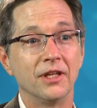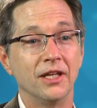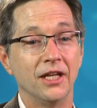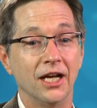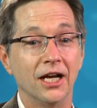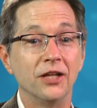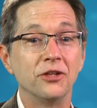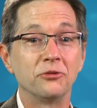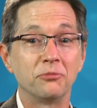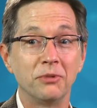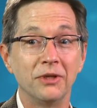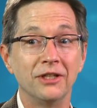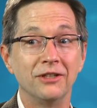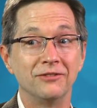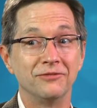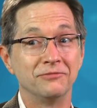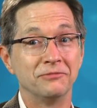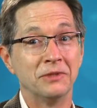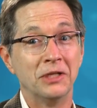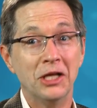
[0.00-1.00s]
Yeah,
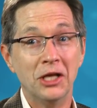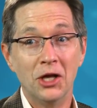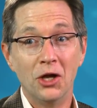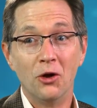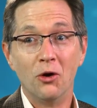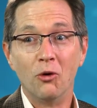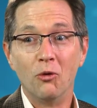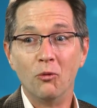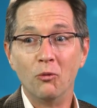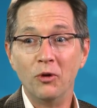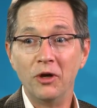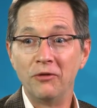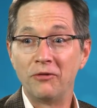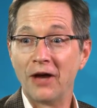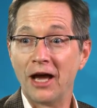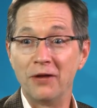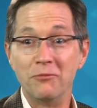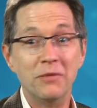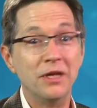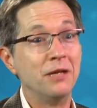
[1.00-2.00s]

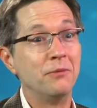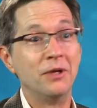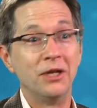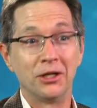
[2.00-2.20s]
we've had many,